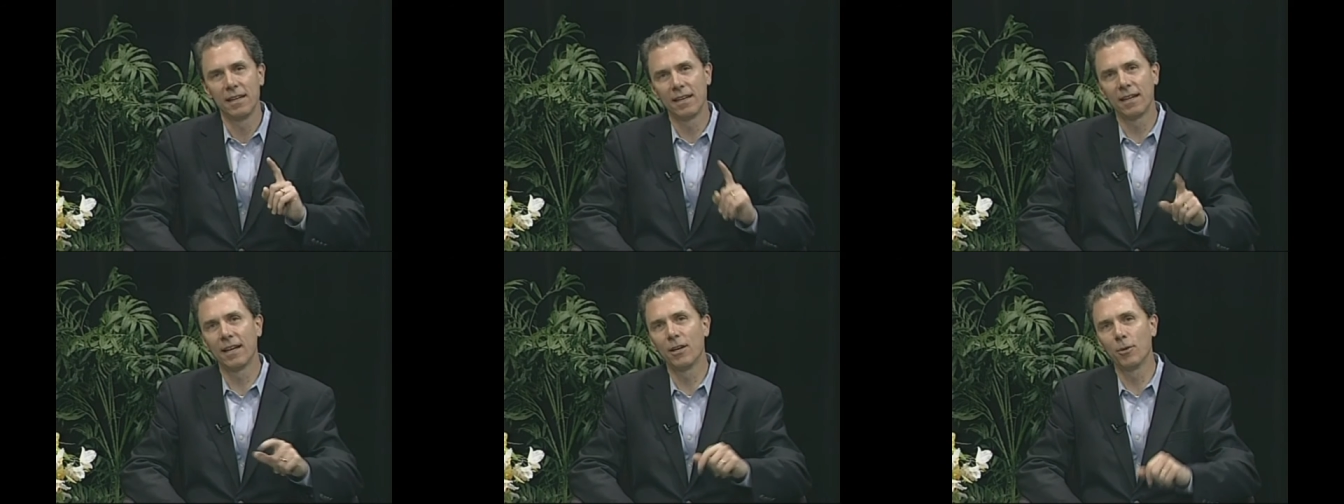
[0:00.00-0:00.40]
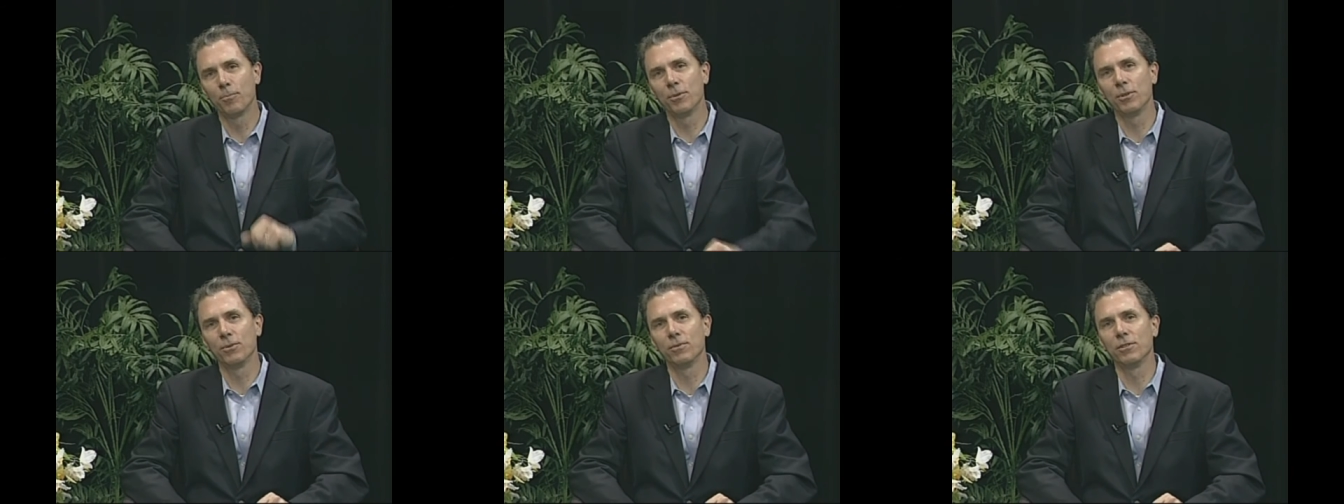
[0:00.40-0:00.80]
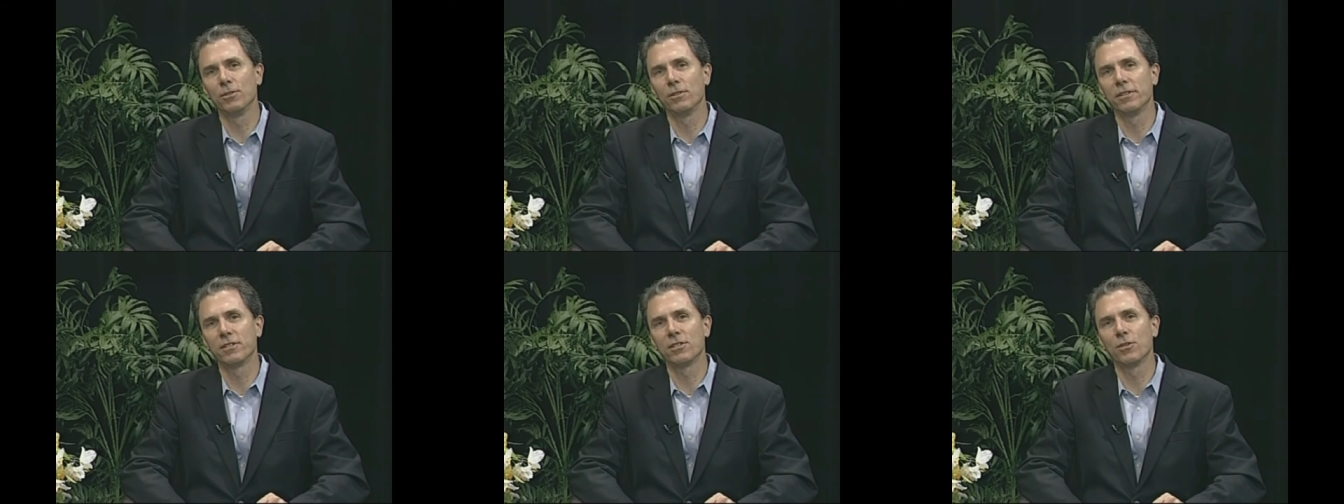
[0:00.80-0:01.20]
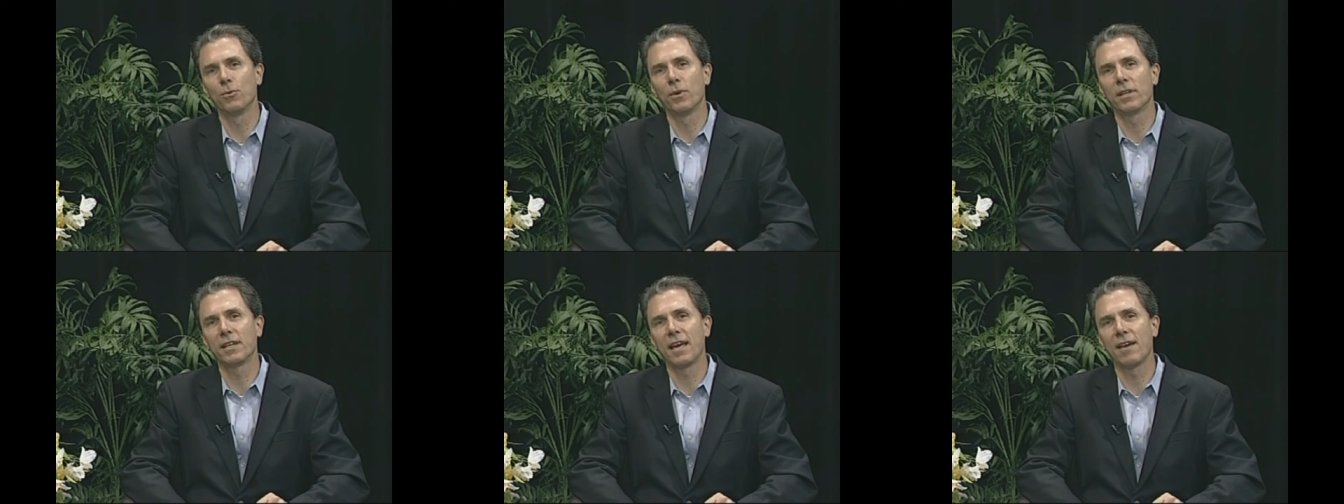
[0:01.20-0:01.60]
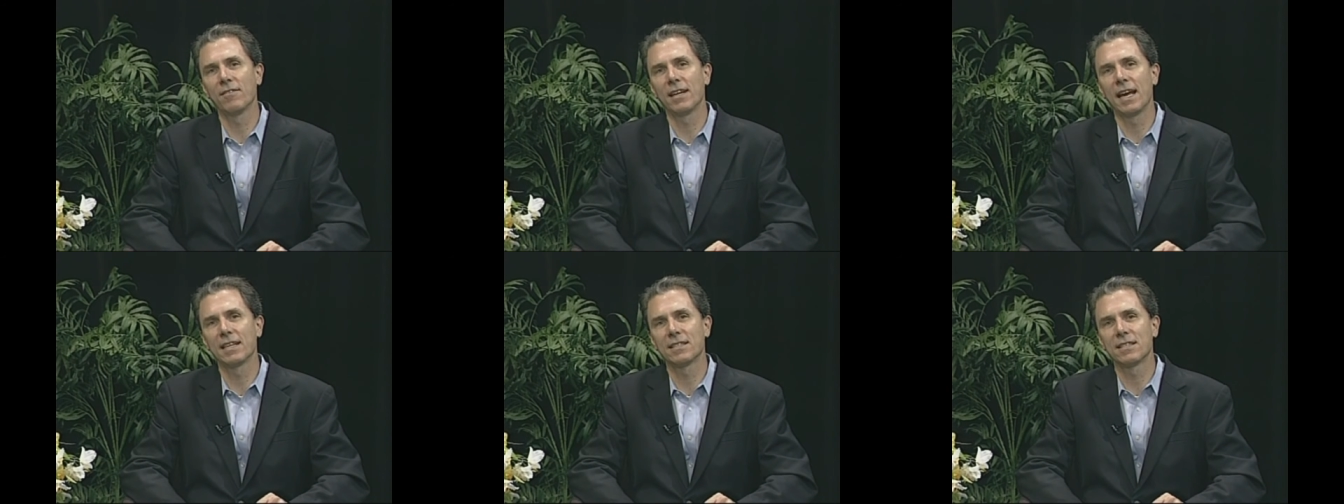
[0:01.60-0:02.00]
And I hope you, you listen to what
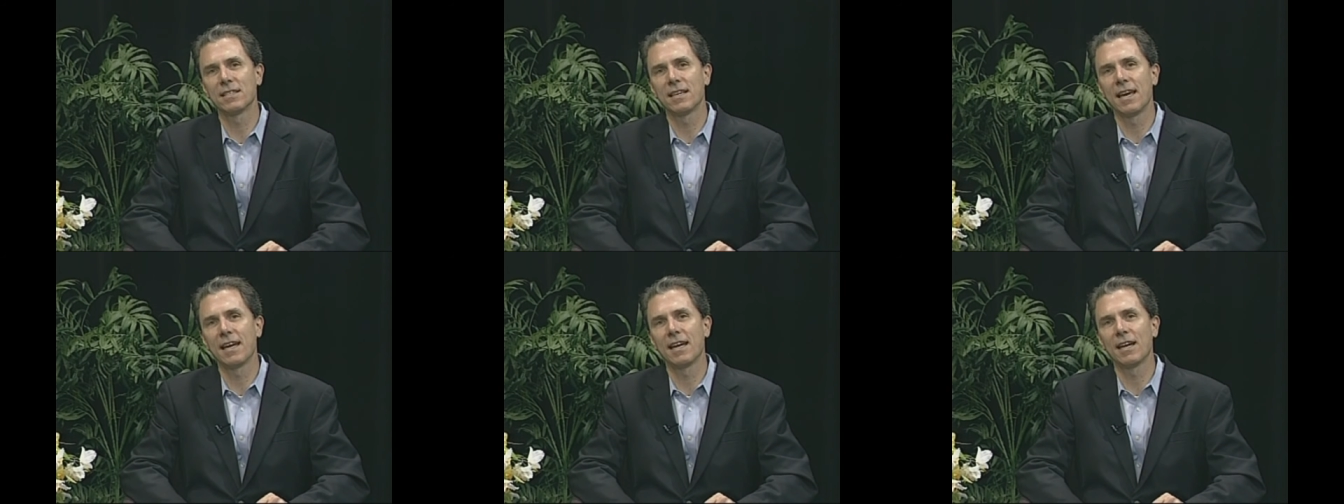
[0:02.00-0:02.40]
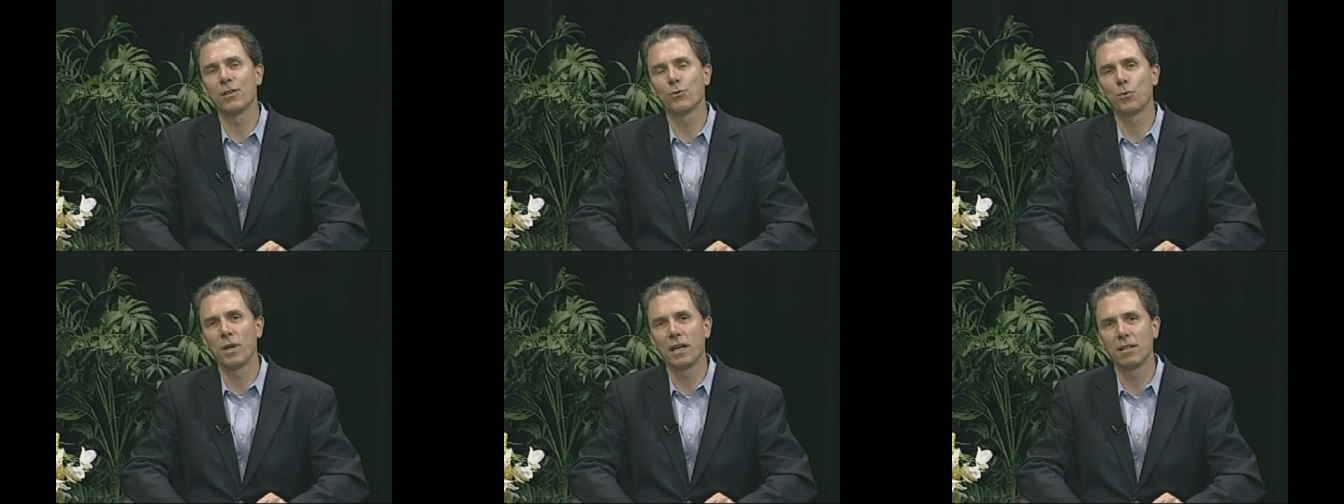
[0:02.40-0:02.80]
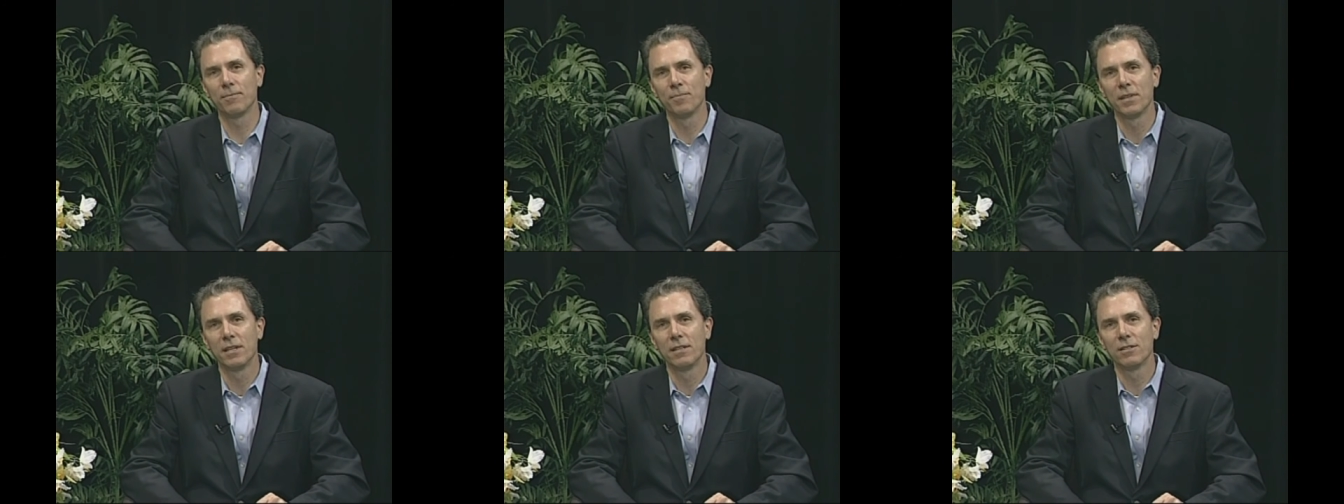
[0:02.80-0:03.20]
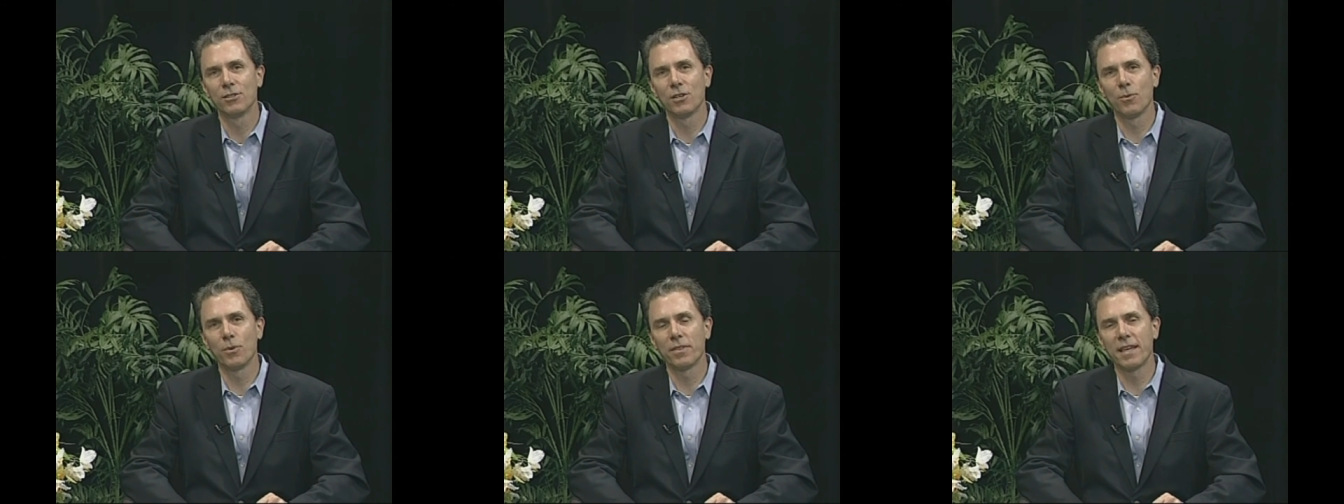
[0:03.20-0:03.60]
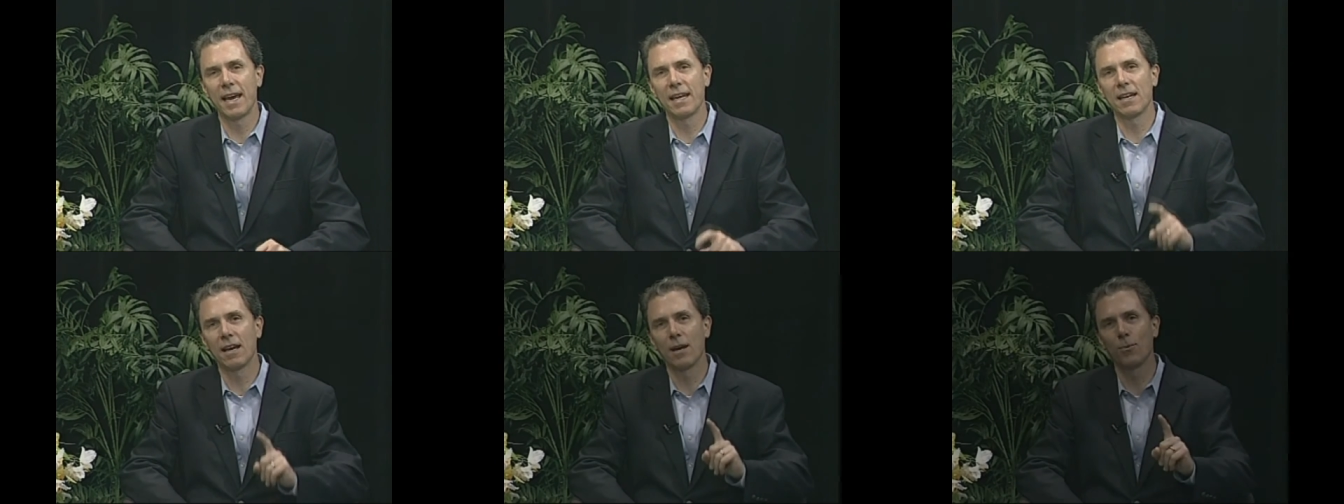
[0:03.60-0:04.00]
Kevin has to say as well. So with
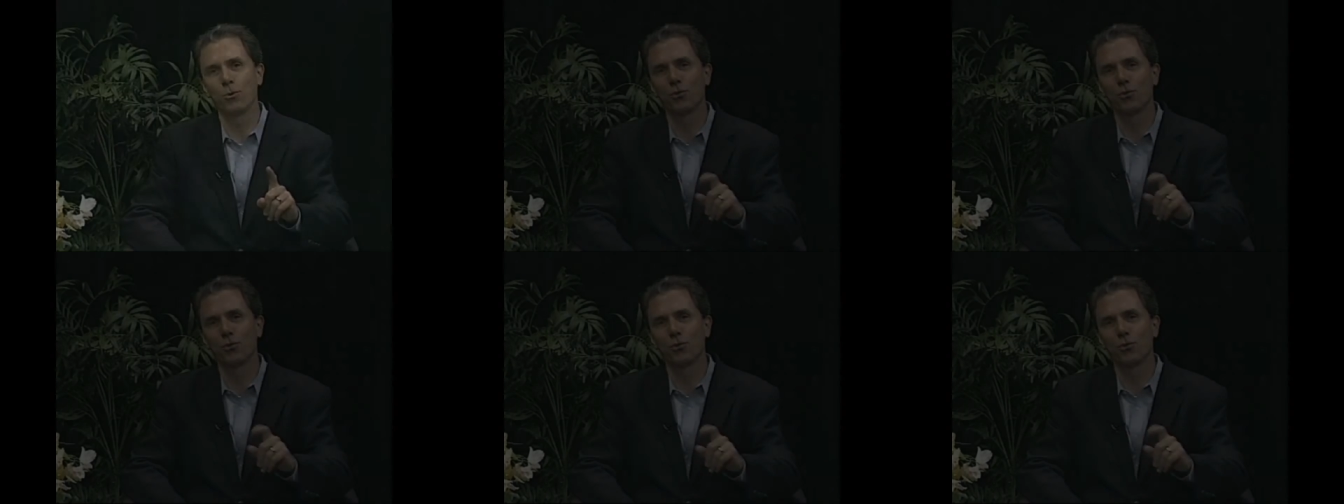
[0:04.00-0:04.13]
that, I